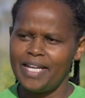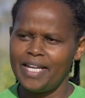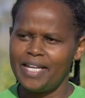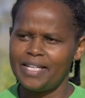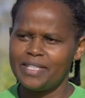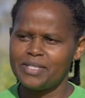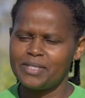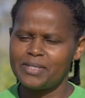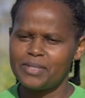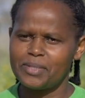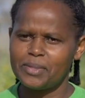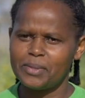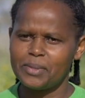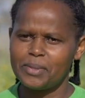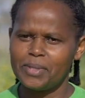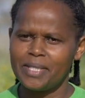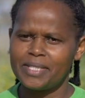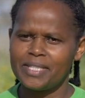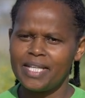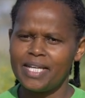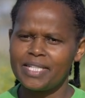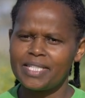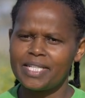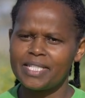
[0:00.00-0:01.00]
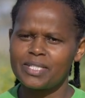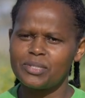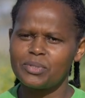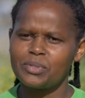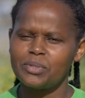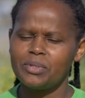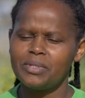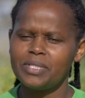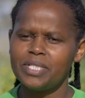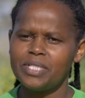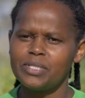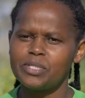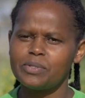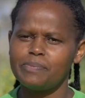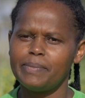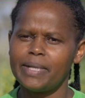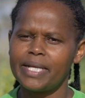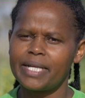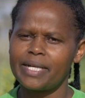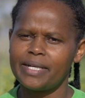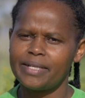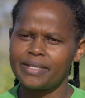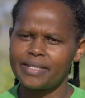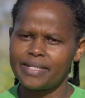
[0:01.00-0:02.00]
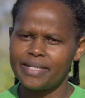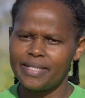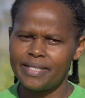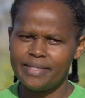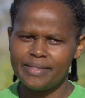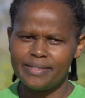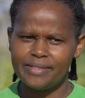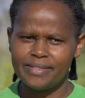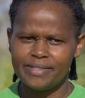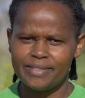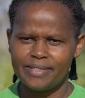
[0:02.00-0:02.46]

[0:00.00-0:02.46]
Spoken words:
And that has grown into my career.